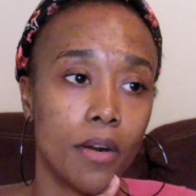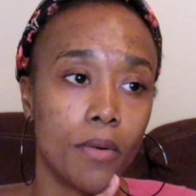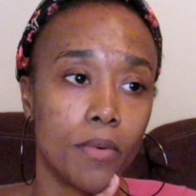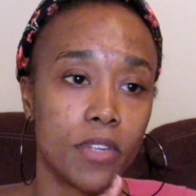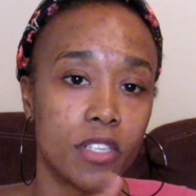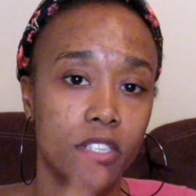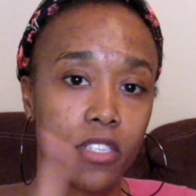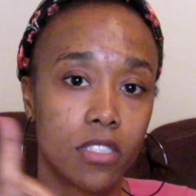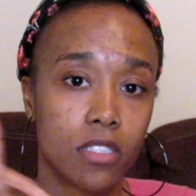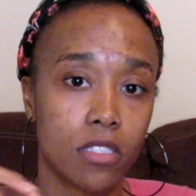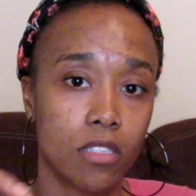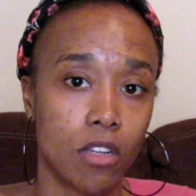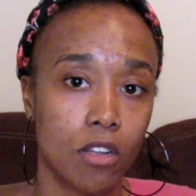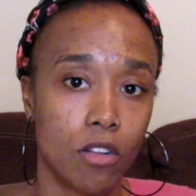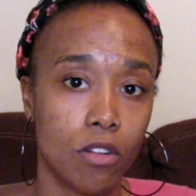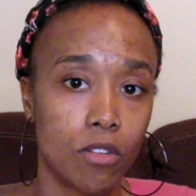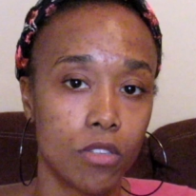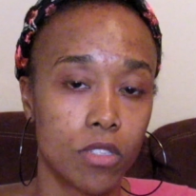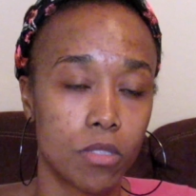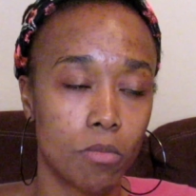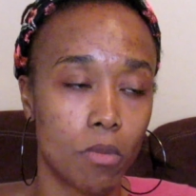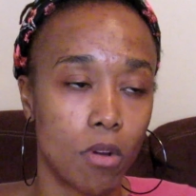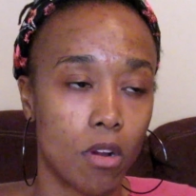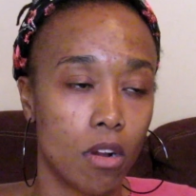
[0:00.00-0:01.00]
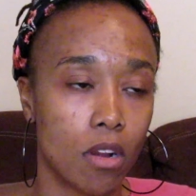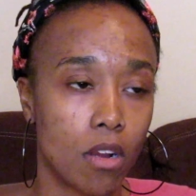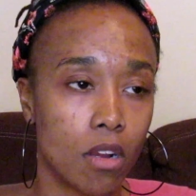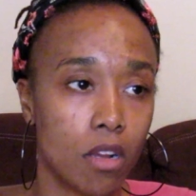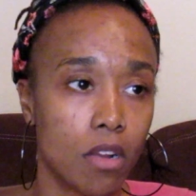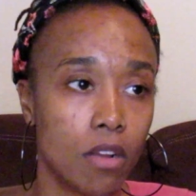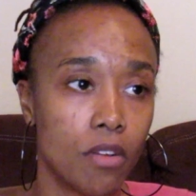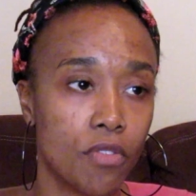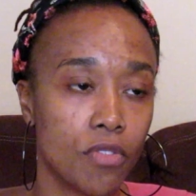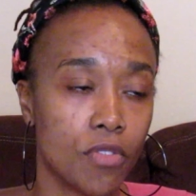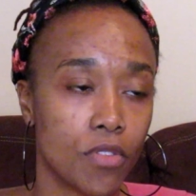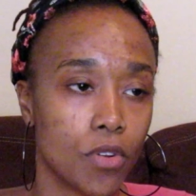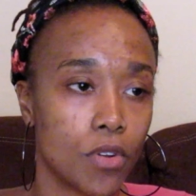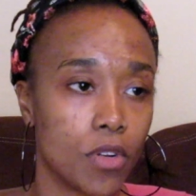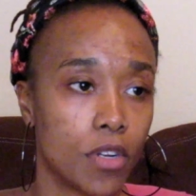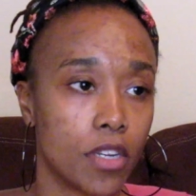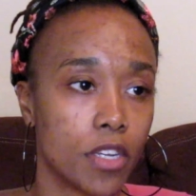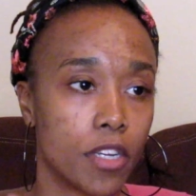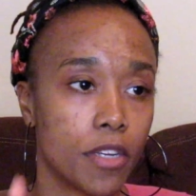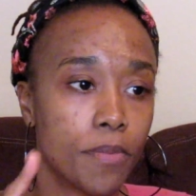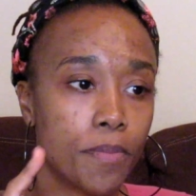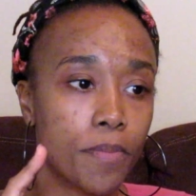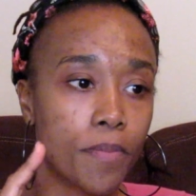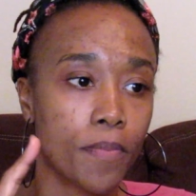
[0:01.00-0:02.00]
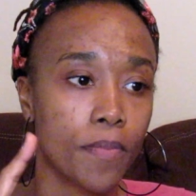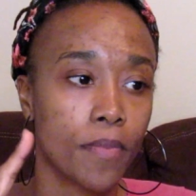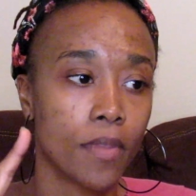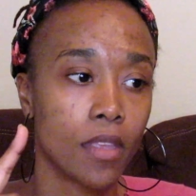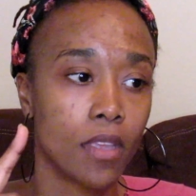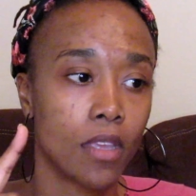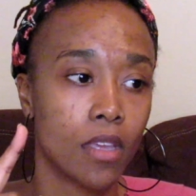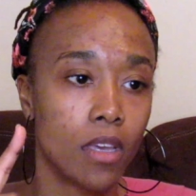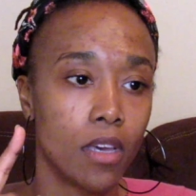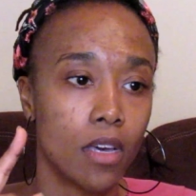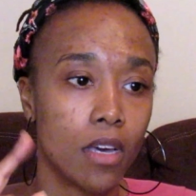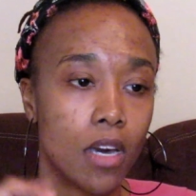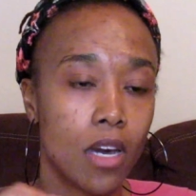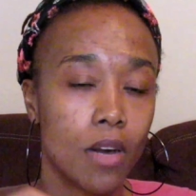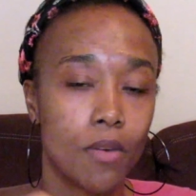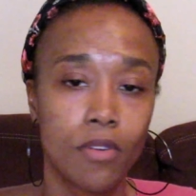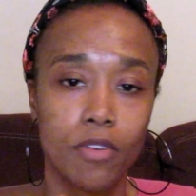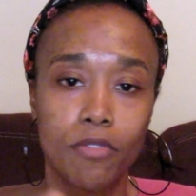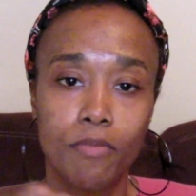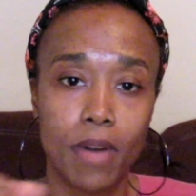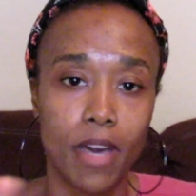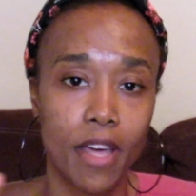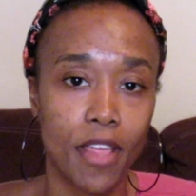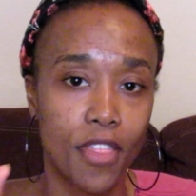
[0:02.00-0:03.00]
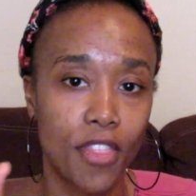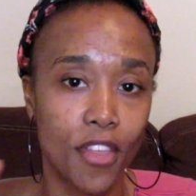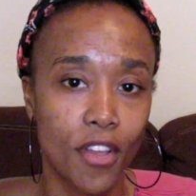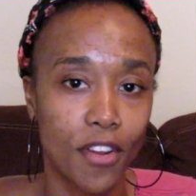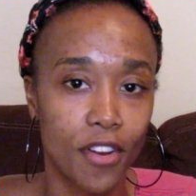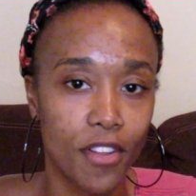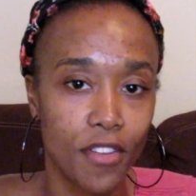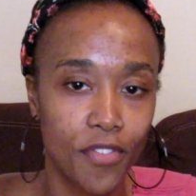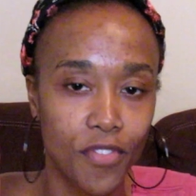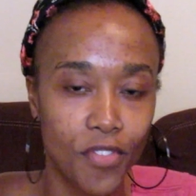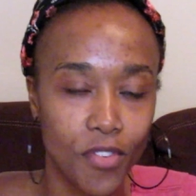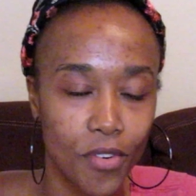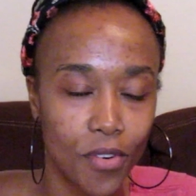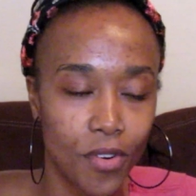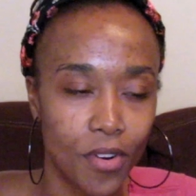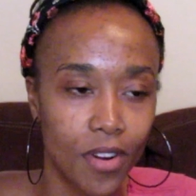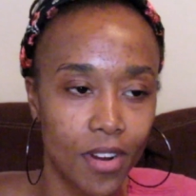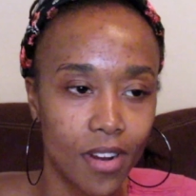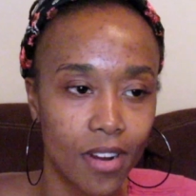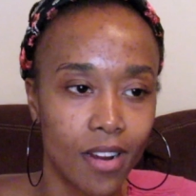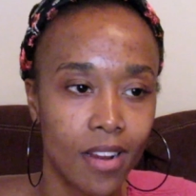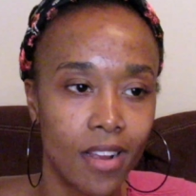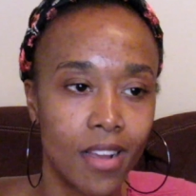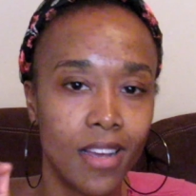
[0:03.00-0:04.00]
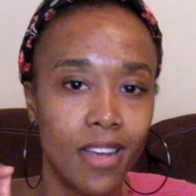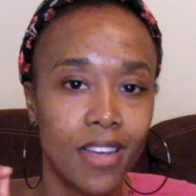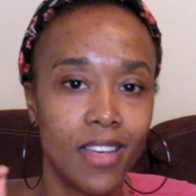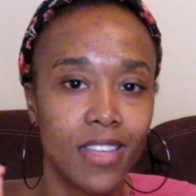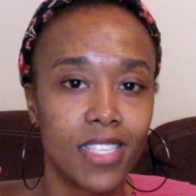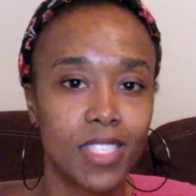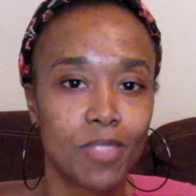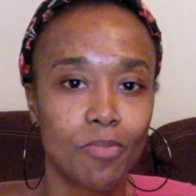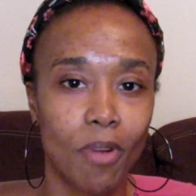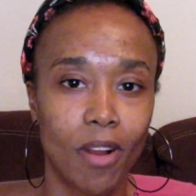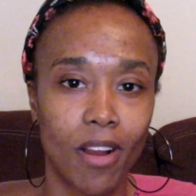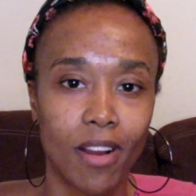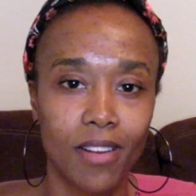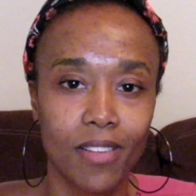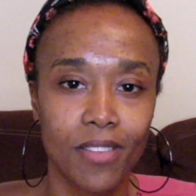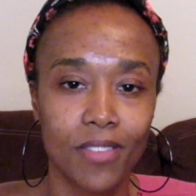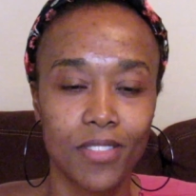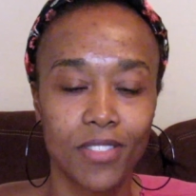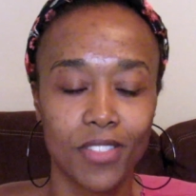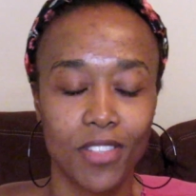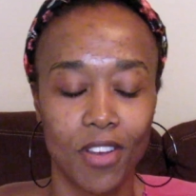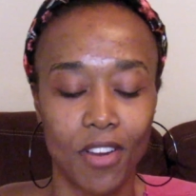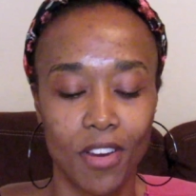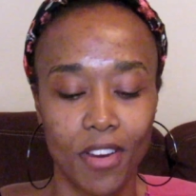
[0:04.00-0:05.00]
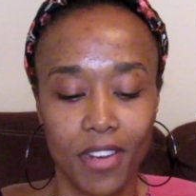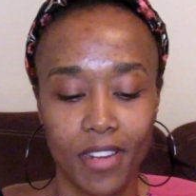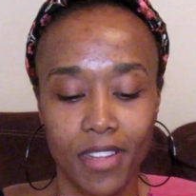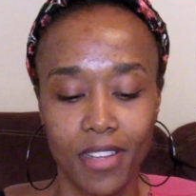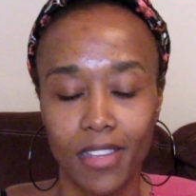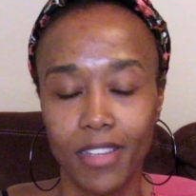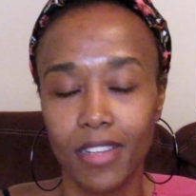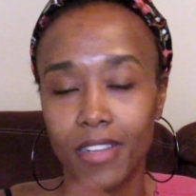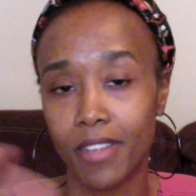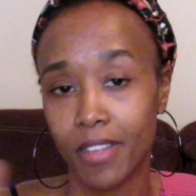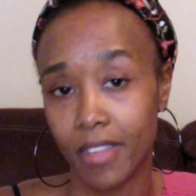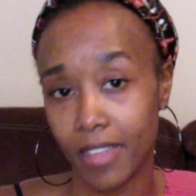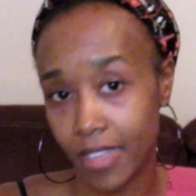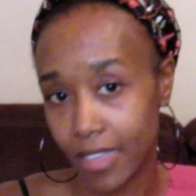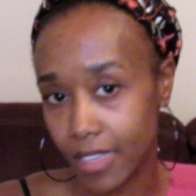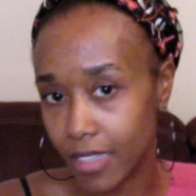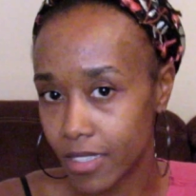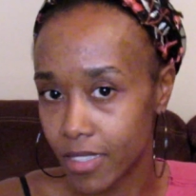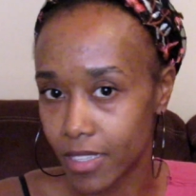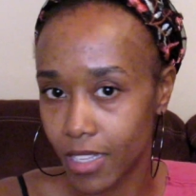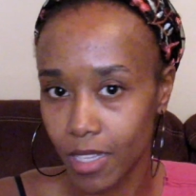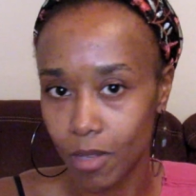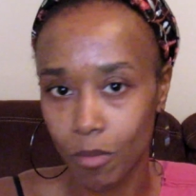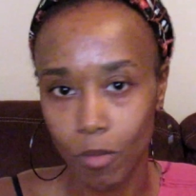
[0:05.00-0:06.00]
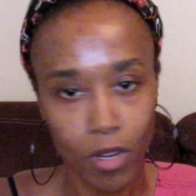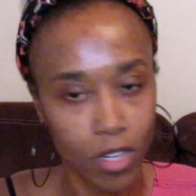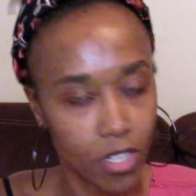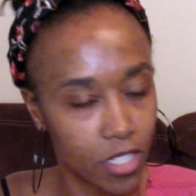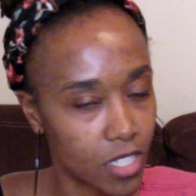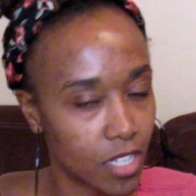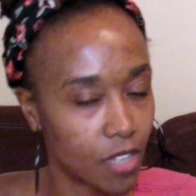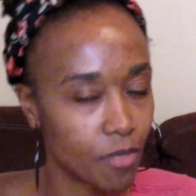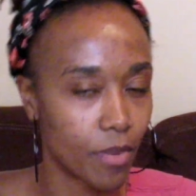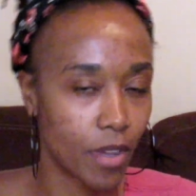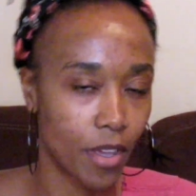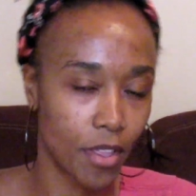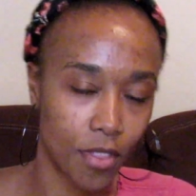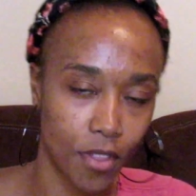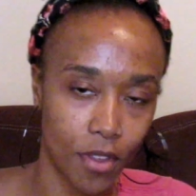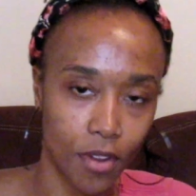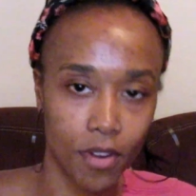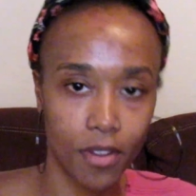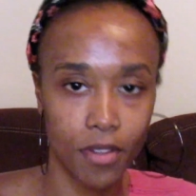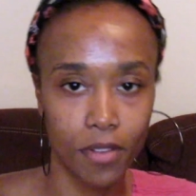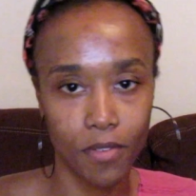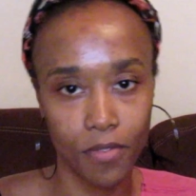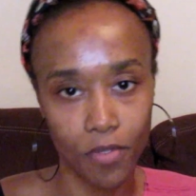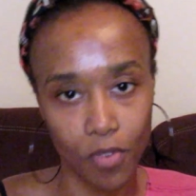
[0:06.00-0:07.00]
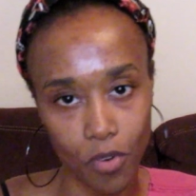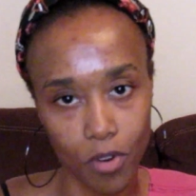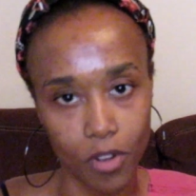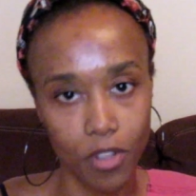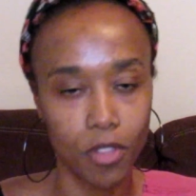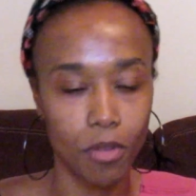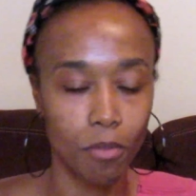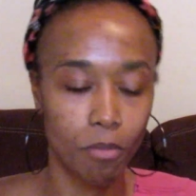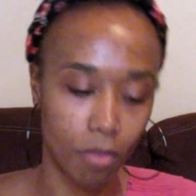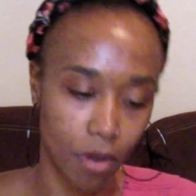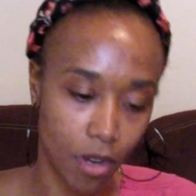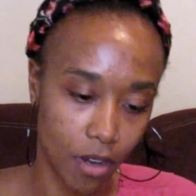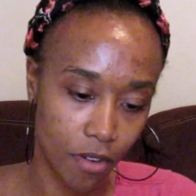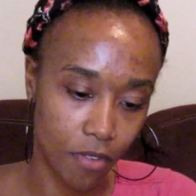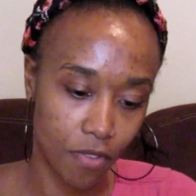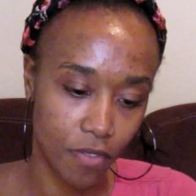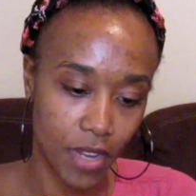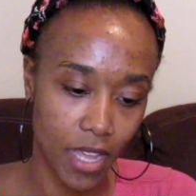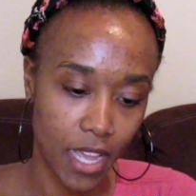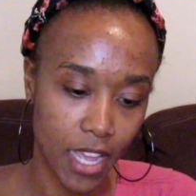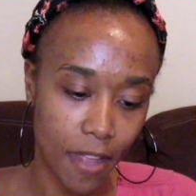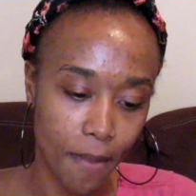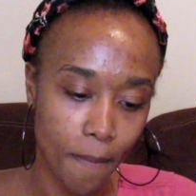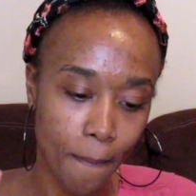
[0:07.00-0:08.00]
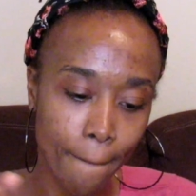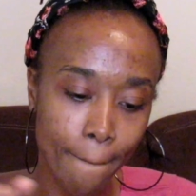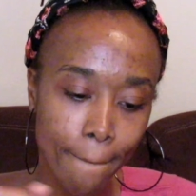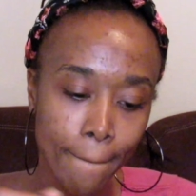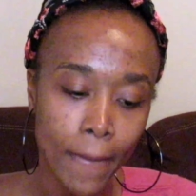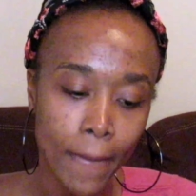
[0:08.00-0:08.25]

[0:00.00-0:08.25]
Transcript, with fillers: which is in Oldsmar, Florida, with my 34 sparklers on it in celebration of my 34th birthday.